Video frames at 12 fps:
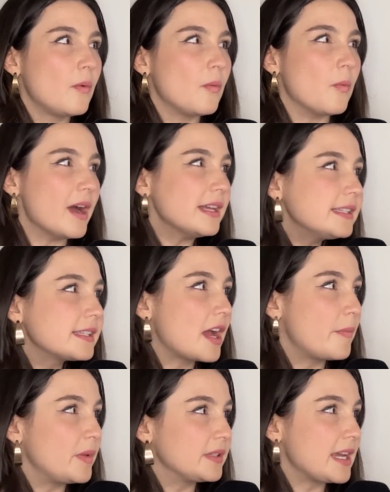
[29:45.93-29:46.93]
was
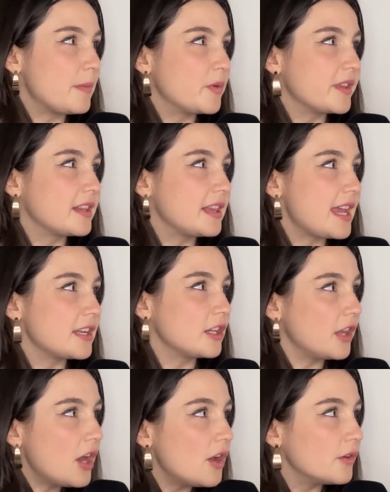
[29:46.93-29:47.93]
coupled up with Glenn
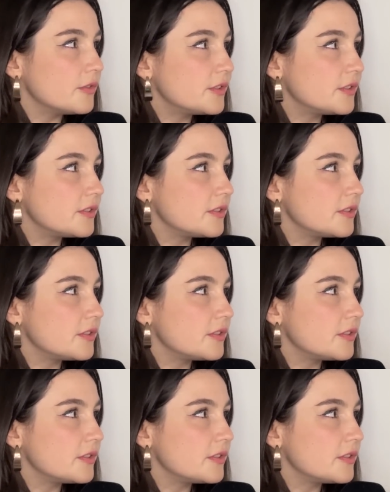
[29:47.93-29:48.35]
Close.